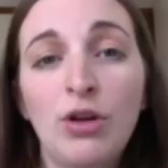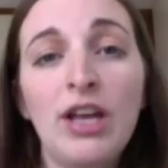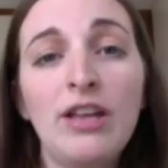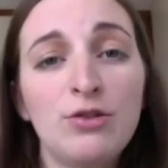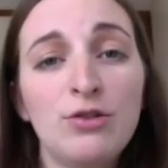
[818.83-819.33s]

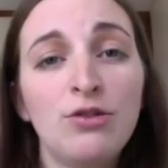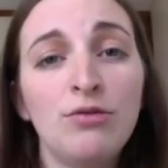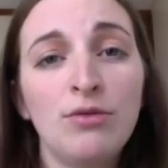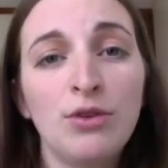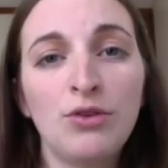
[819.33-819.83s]
Okay, those
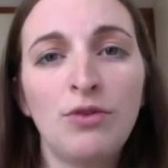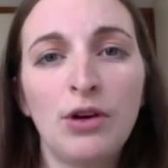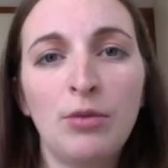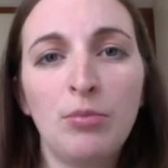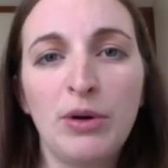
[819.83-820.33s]
are
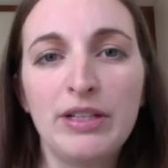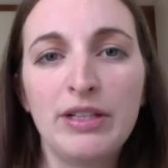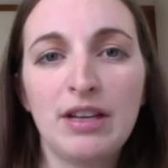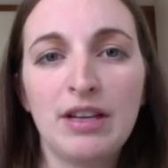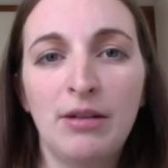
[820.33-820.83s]
very good
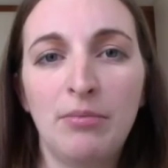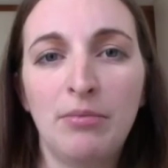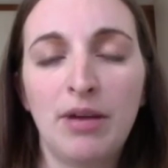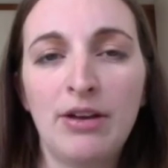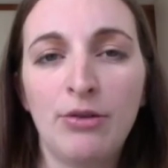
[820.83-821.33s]
points.
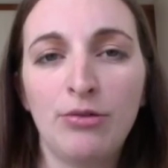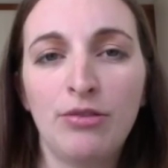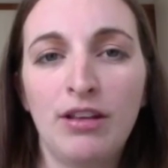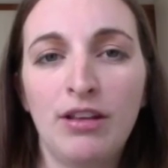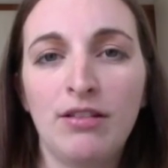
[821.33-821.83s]
I don't
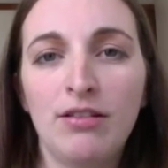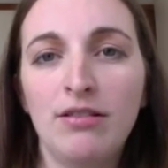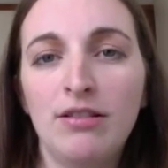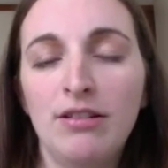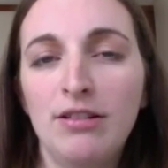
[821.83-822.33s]
think
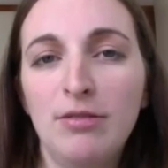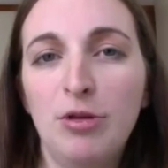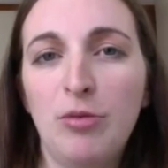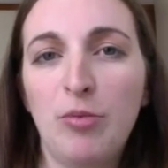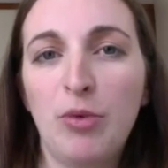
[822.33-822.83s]

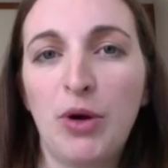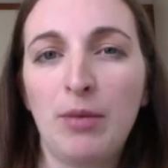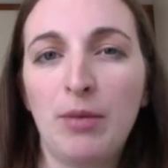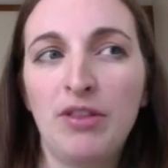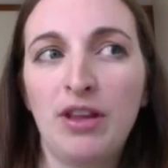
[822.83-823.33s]
people
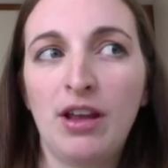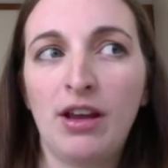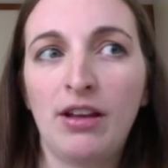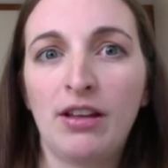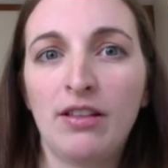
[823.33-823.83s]
bring up
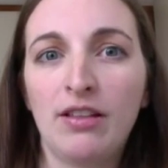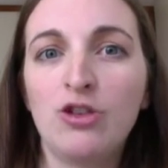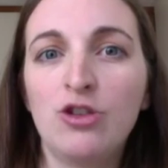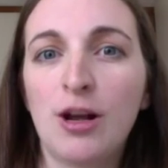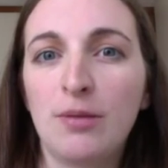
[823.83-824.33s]

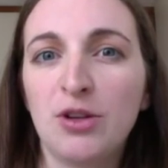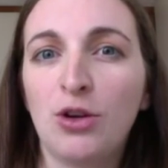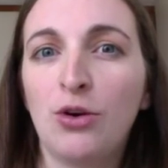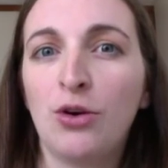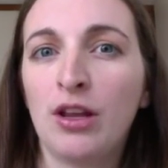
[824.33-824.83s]
the job
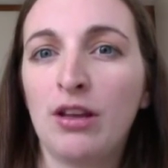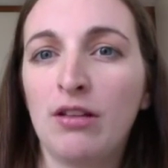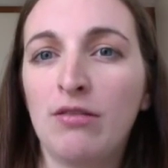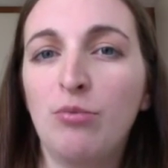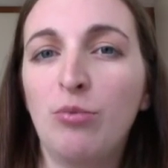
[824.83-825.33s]

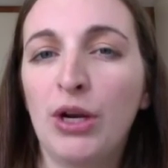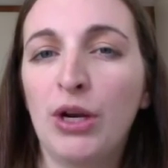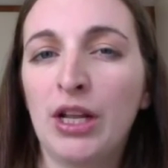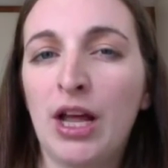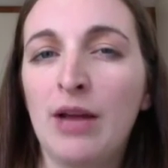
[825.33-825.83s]
security
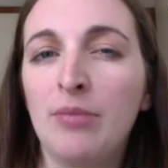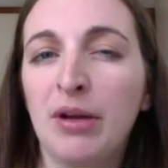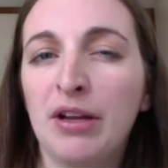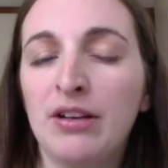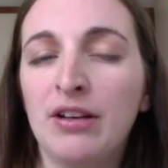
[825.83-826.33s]
point a lot,
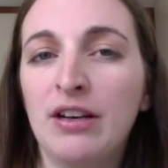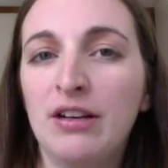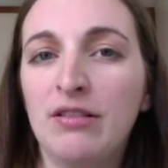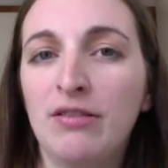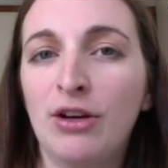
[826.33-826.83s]
but
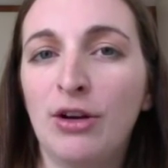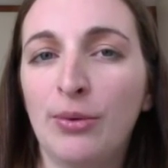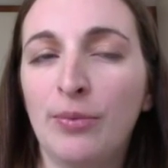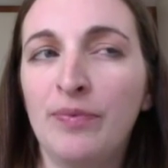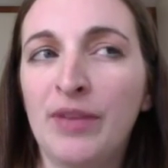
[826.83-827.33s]

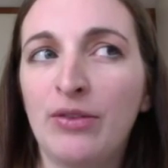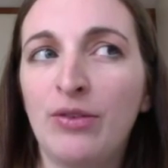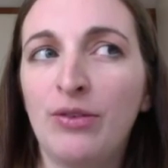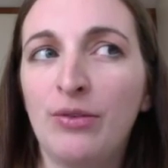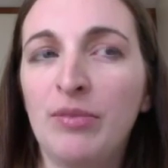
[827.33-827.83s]

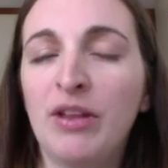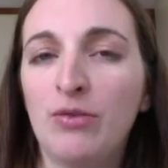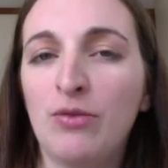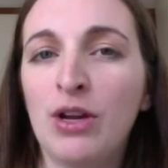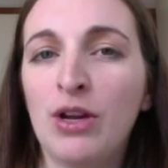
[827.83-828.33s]
that's
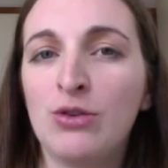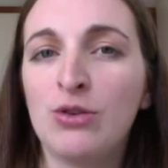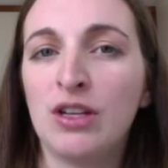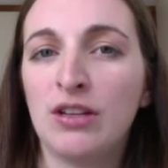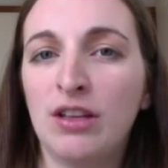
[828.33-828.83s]
a very
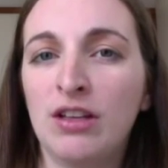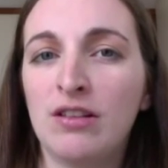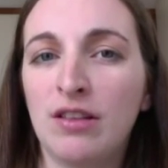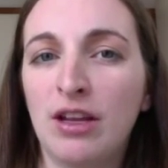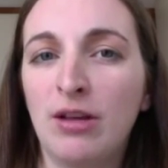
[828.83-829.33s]
interesting thing
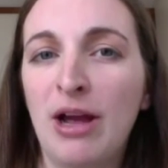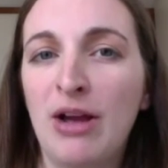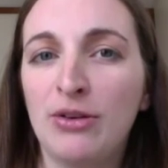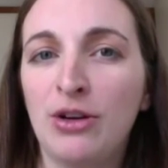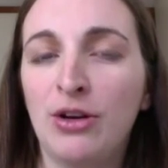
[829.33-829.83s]
to think
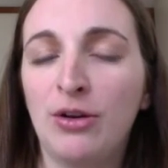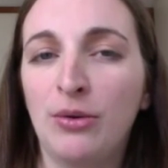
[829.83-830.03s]
about.